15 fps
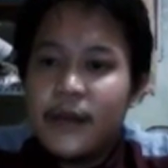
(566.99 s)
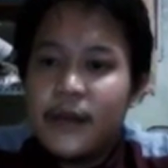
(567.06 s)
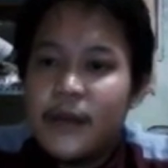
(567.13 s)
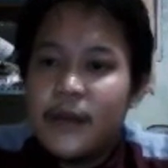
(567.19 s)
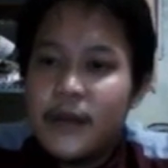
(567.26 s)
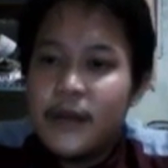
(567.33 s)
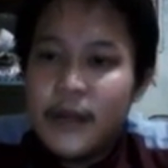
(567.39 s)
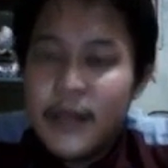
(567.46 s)

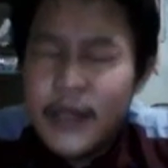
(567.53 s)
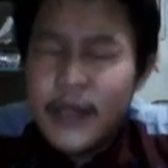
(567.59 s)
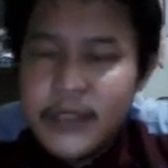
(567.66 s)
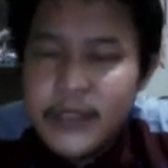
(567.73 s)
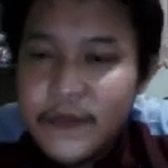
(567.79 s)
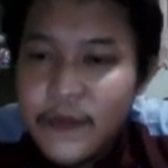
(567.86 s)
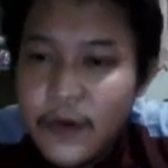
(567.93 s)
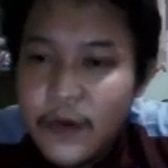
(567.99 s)
The next,
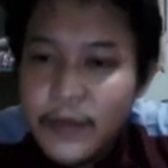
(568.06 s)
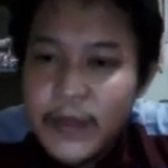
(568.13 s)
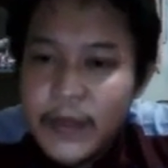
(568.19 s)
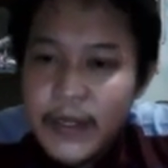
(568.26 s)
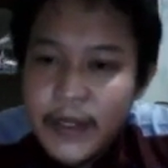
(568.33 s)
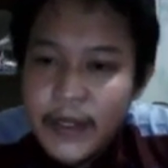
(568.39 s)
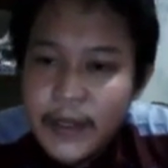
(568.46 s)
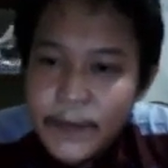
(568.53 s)
evoke
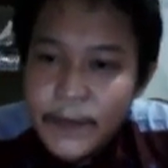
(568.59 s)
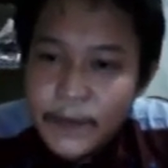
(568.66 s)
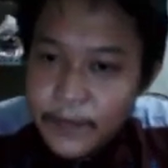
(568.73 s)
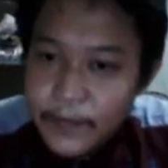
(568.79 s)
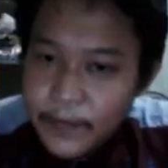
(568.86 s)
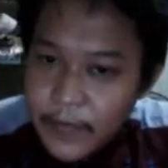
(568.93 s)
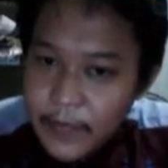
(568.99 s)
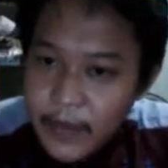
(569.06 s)
meaning.
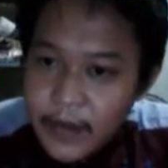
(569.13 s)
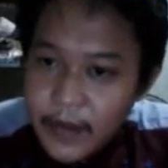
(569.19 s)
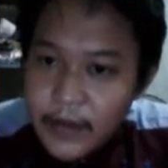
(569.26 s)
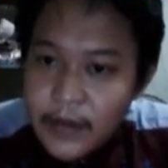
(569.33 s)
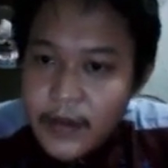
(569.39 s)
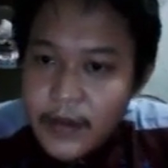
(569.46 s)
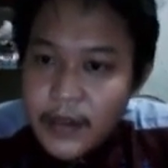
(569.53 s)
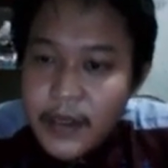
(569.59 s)
Yeah,
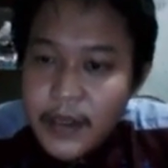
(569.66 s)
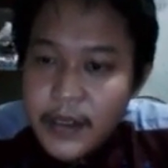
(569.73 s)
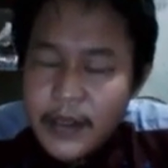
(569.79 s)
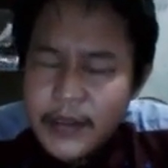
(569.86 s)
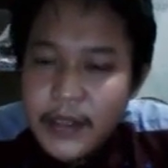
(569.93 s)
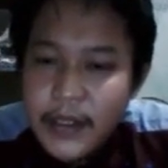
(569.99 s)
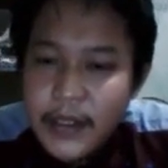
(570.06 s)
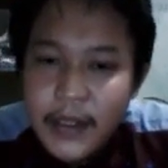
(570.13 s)
there are
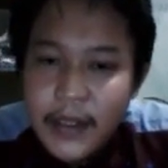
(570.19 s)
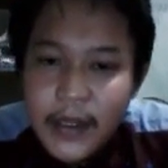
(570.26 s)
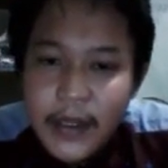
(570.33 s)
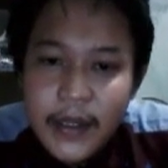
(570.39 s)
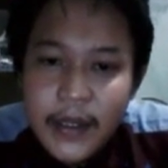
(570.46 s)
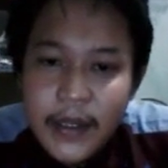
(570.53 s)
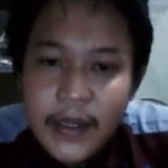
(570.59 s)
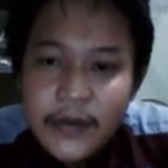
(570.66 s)
dialect
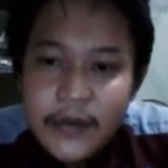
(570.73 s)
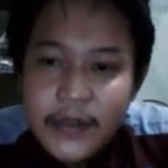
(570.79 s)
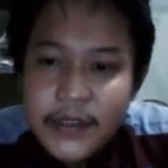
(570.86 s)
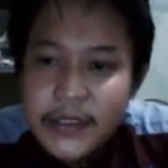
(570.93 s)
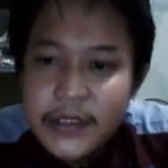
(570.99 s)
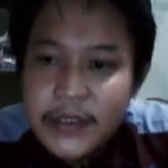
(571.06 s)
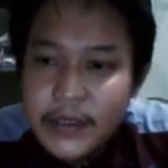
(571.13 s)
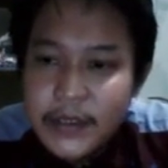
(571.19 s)
and
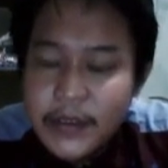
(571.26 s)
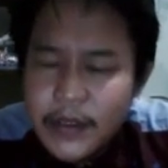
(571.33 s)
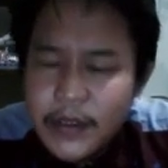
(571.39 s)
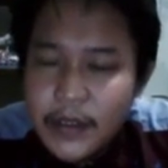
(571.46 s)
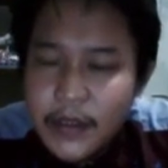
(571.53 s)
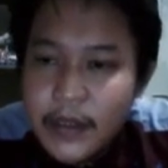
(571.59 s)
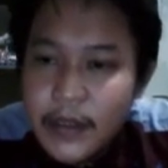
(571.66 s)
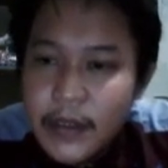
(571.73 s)
register.
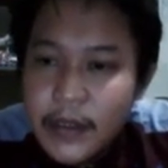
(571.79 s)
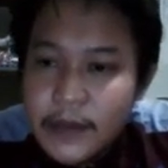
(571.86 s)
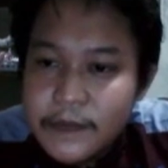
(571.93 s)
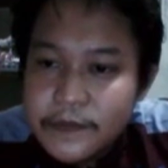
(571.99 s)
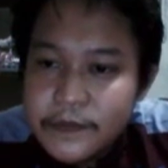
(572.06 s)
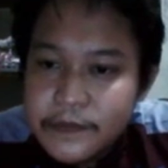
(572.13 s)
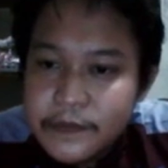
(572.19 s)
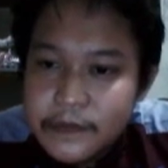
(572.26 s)

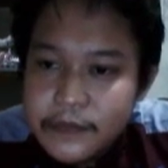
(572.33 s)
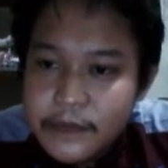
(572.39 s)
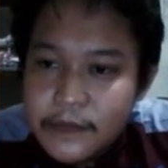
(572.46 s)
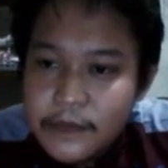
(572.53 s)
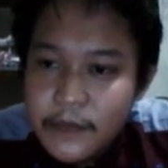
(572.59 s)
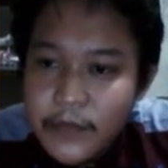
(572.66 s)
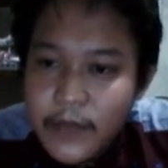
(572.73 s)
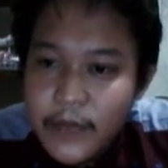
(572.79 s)

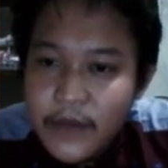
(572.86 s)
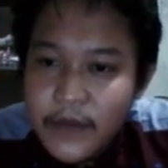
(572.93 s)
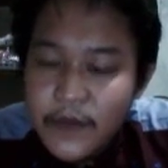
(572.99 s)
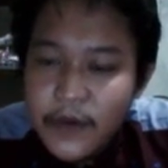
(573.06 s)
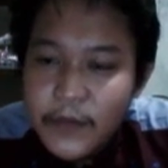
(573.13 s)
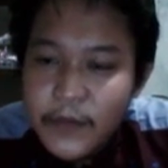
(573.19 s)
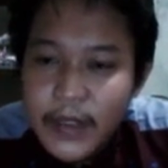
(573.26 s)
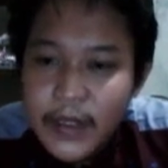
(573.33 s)

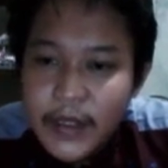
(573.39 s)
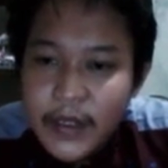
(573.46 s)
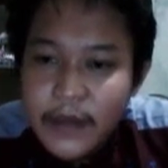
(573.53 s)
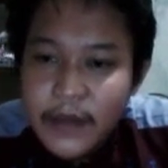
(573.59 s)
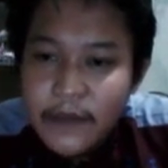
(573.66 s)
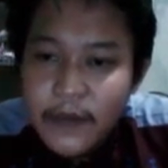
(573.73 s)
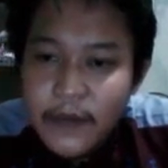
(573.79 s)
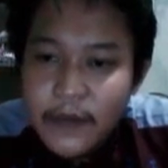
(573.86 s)
Evoke
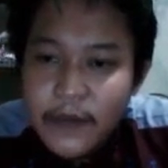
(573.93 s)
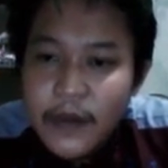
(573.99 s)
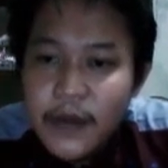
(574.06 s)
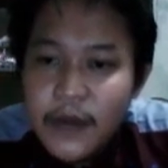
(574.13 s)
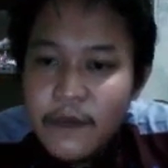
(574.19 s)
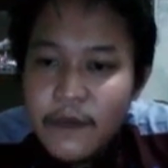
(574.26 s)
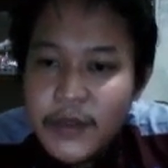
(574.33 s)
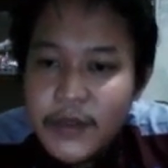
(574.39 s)
meaning,
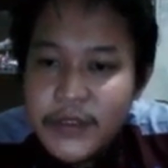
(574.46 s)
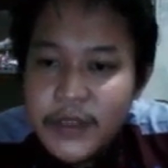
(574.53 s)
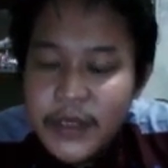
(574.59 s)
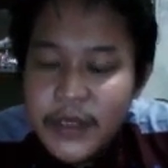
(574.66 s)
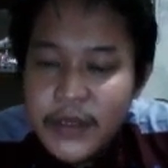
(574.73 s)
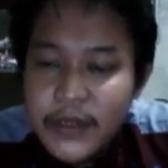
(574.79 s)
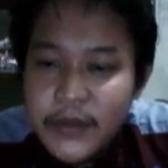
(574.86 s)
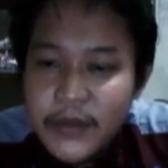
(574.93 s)
what you
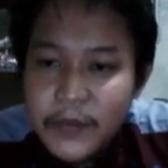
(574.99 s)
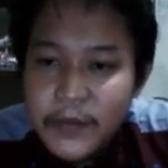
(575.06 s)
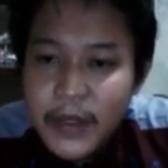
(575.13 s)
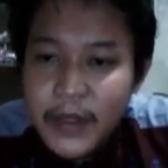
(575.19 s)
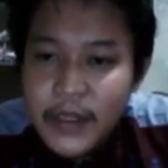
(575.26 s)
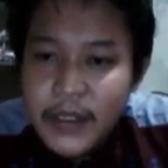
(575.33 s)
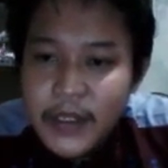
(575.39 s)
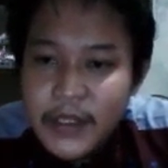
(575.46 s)
need to pay
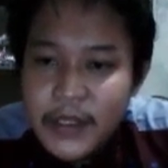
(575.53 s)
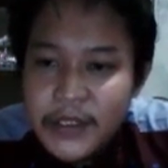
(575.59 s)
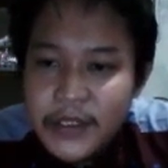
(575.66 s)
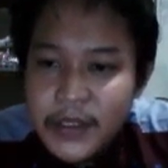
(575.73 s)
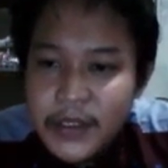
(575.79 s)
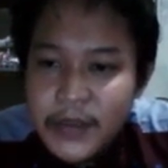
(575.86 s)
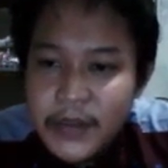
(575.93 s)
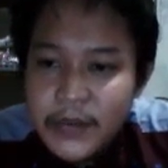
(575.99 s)

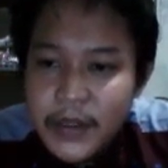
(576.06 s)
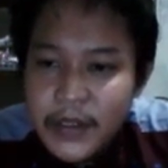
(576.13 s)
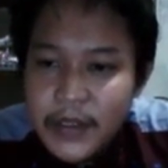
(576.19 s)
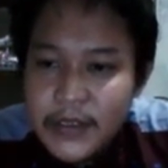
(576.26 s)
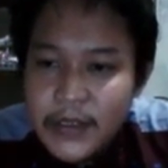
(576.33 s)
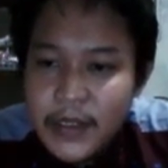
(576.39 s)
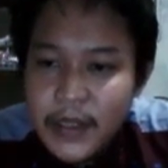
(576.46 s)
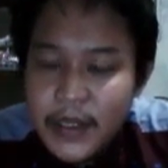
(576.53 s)
attention to
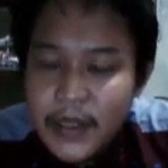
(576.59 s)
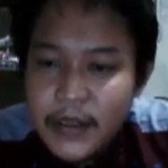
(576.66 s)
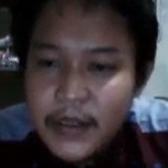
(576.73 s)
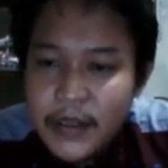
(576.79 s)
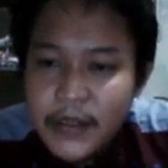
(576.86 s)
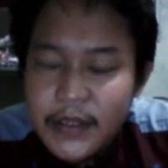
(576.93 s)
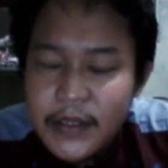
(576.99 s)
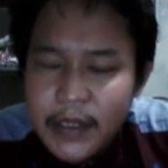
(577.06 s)
is that
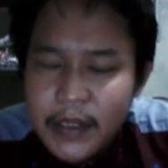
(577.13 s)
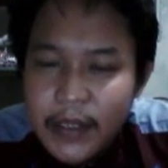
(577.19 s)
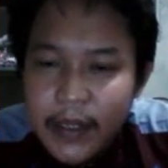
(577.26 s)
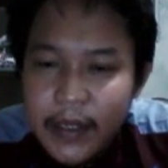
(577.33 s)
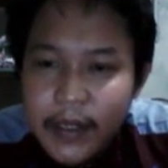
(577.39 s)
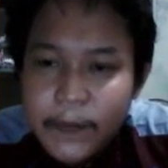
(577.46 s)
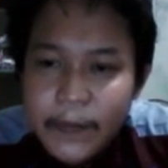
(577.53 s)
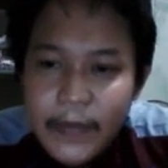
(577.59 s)
the
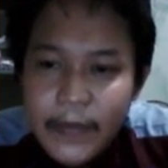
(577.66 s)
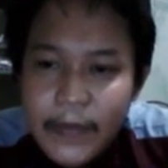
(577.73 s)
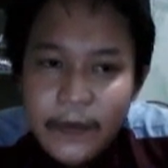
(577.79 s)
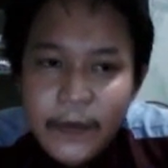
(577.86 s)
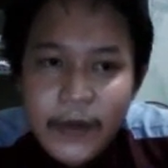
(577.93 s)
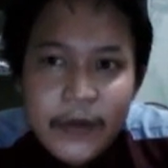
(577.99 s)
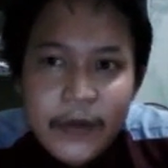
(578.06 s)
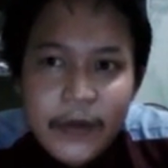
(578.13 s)
dialect, yeah,
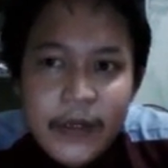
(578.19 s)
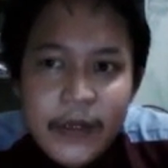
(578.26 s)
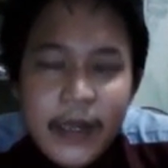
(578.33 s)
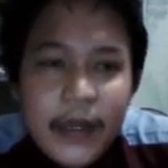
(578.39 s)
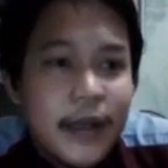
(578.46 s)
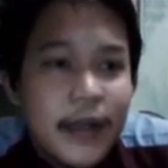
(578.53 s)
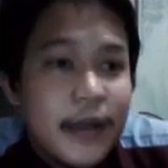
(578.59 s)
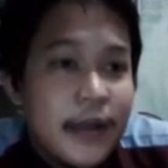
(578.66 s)
we know
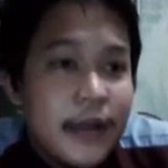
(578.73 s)
dialect